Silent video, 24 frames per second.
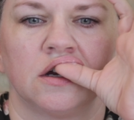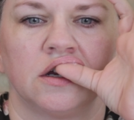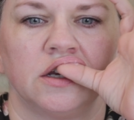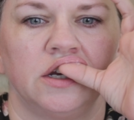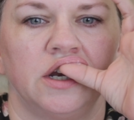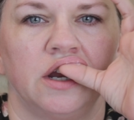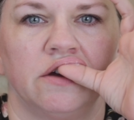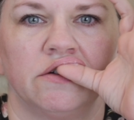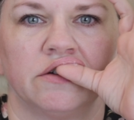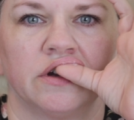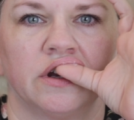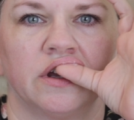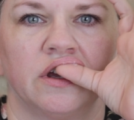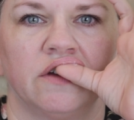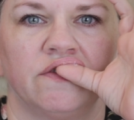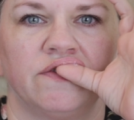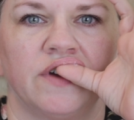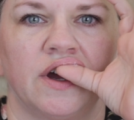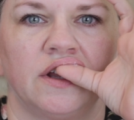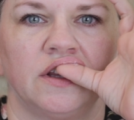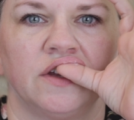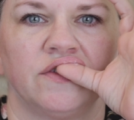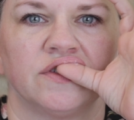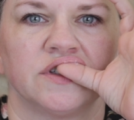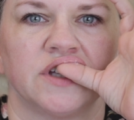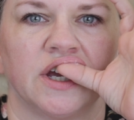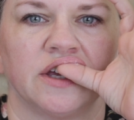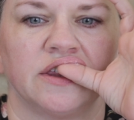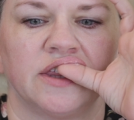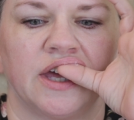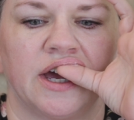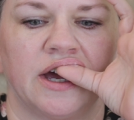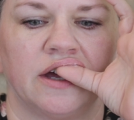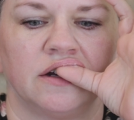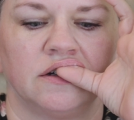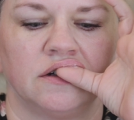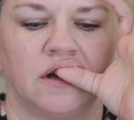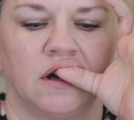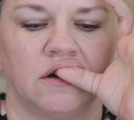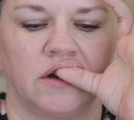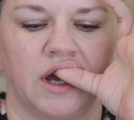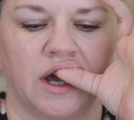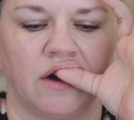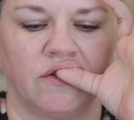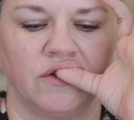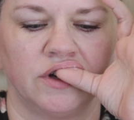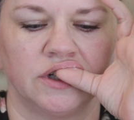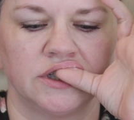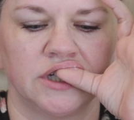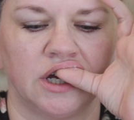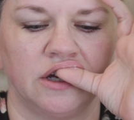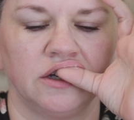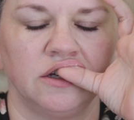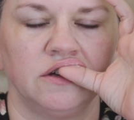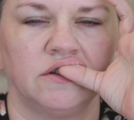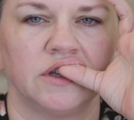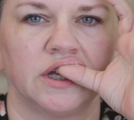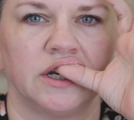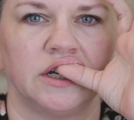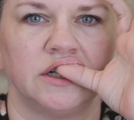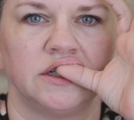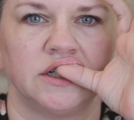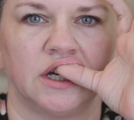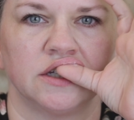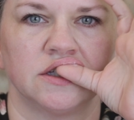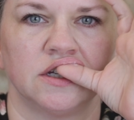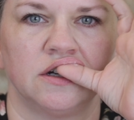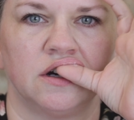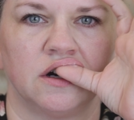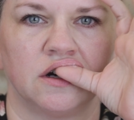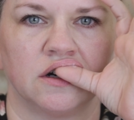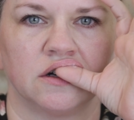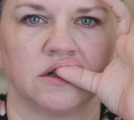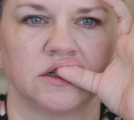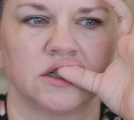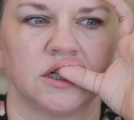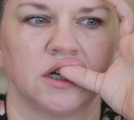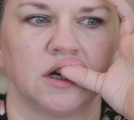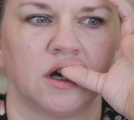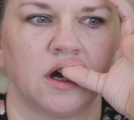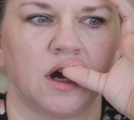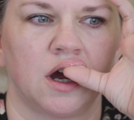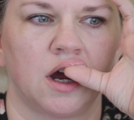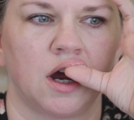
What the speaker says: You're never gonna get fat lips like that. Okay, I will tell you that it doesn't hurt.